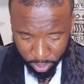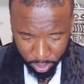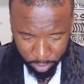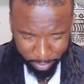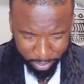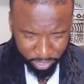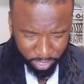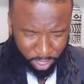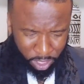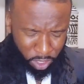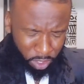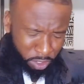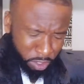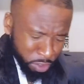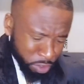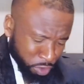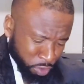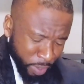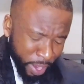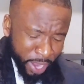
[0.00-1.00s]
Um, I think on
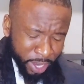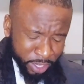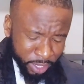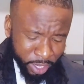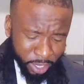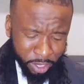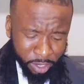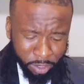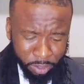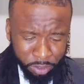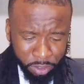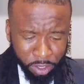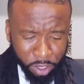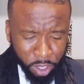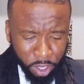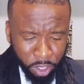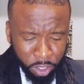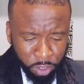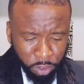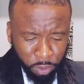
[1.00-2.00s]
the dry down,
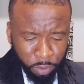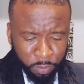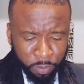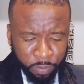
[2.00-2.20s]
you